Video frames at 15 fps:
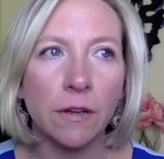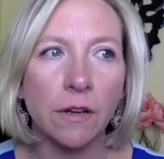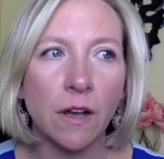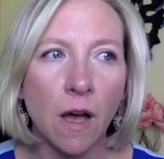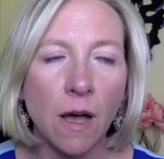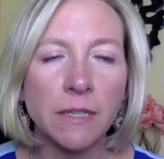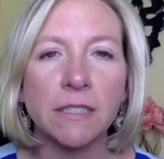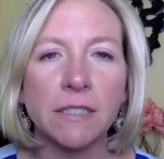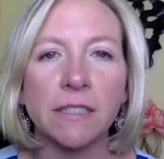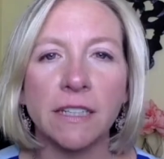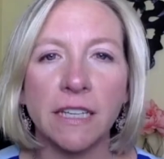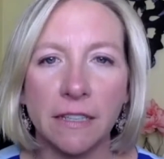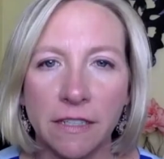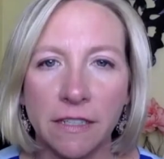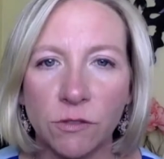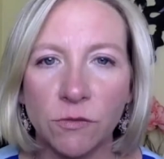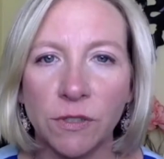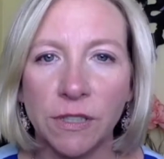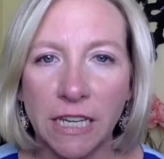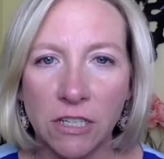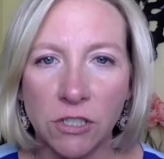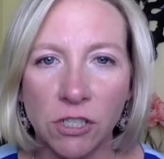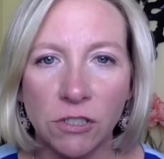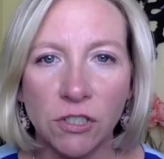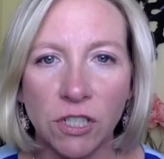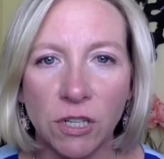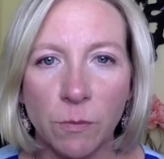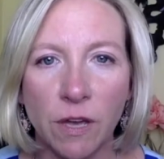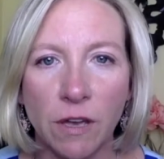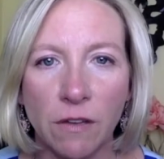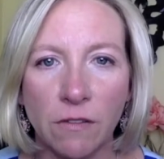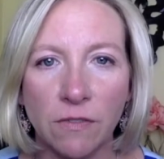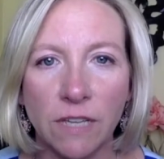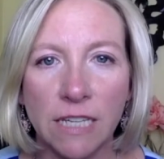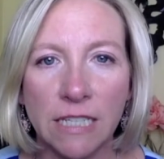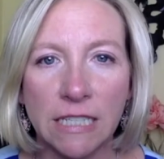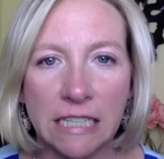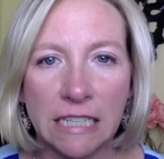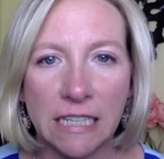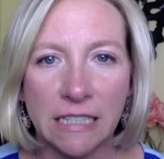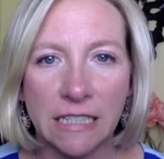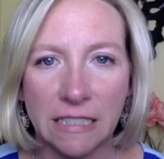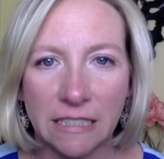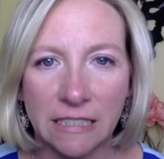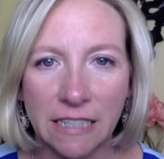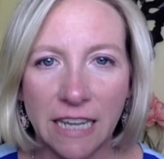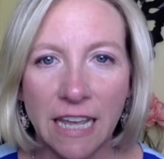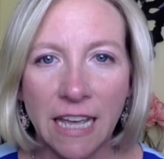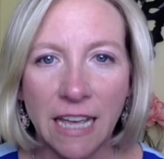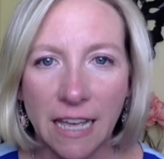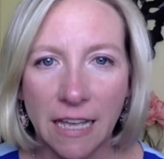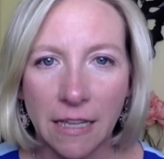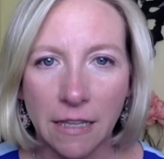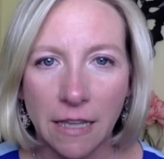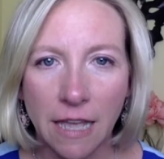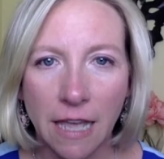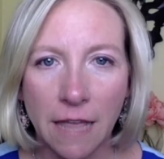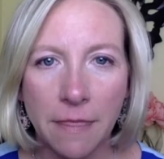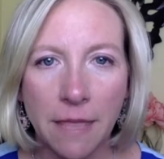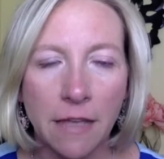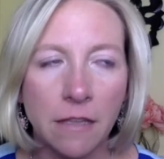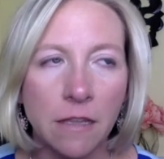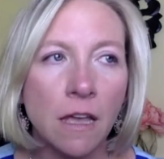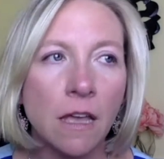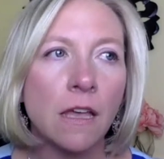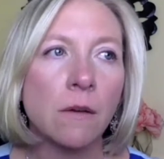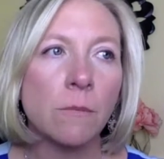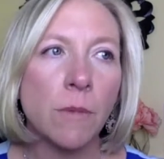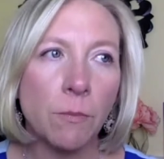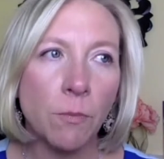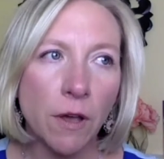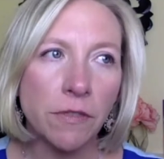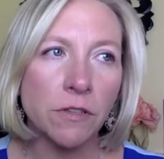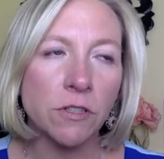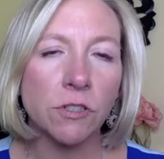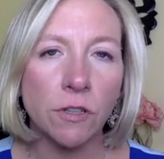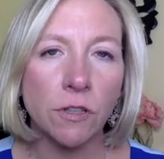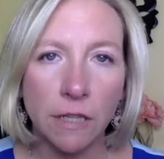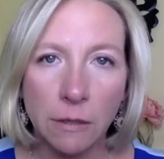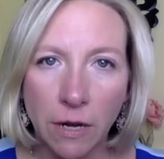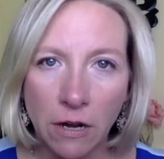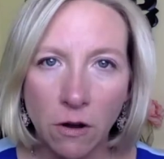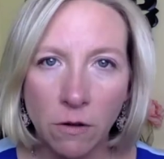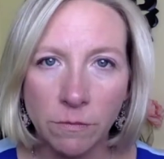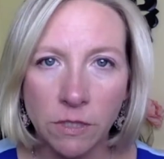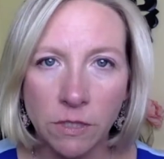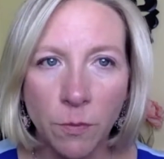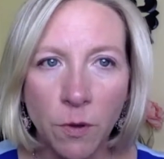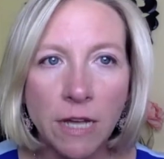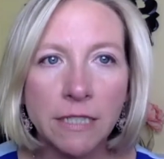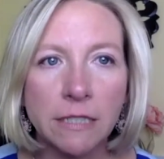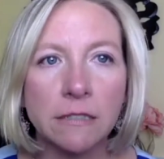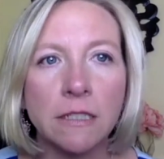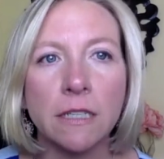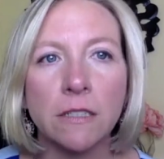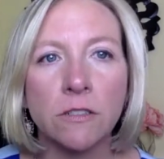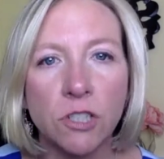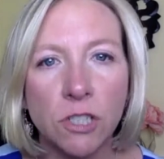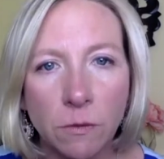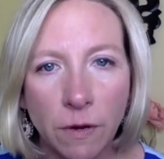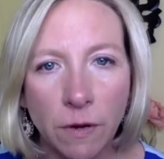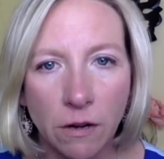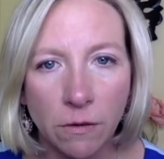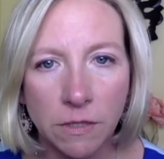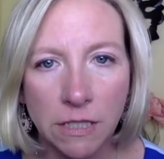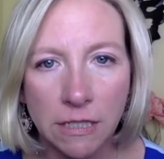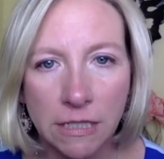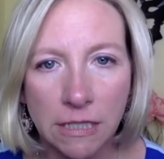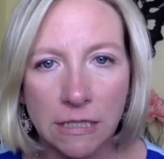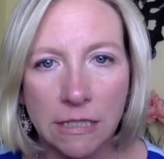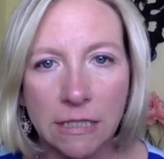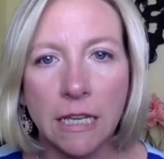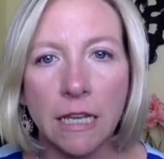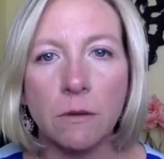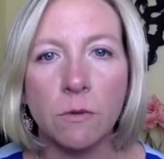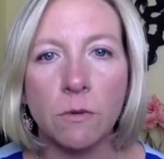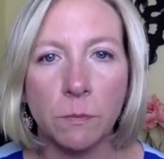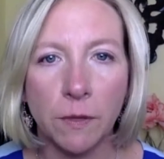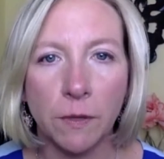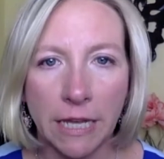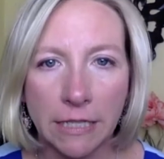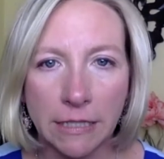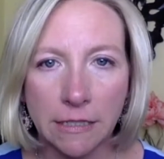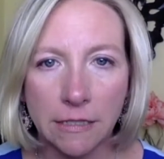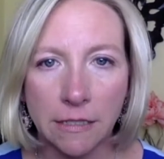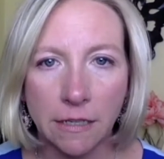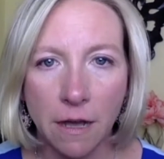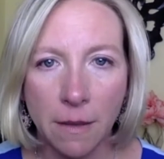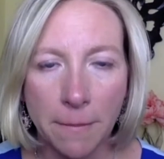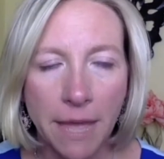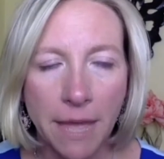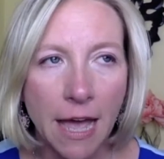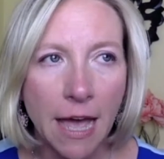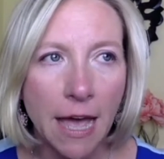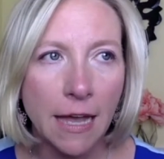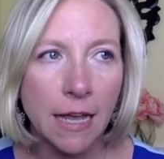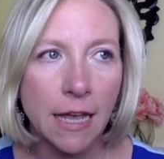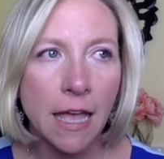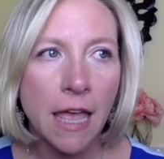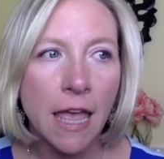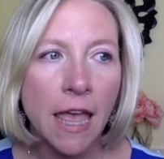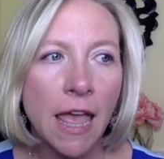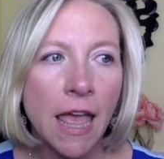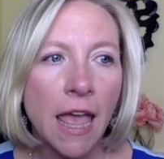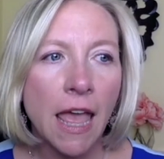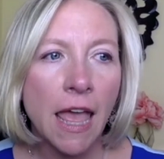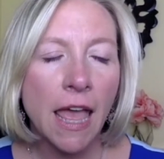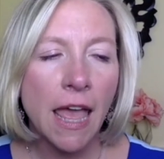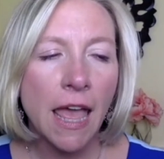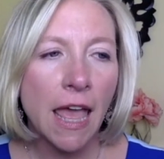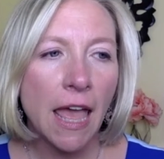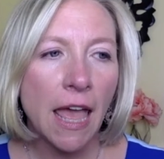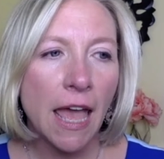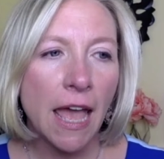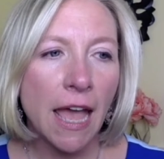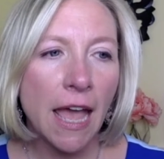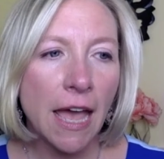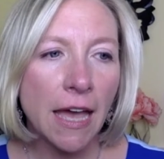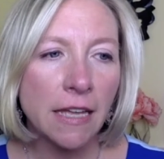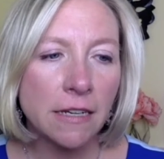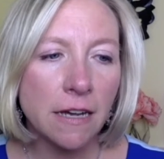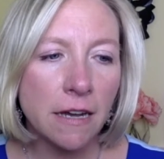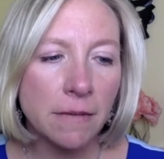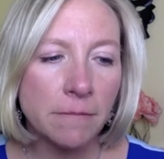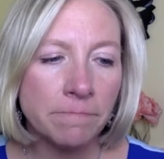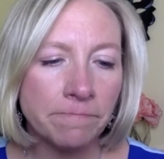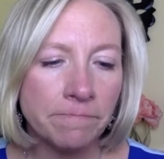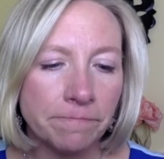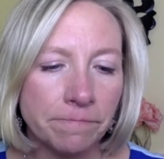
constantly in this relationship of, is this it? And then my brother slowly went home to Boston. She went home to DC with plans to come back. And,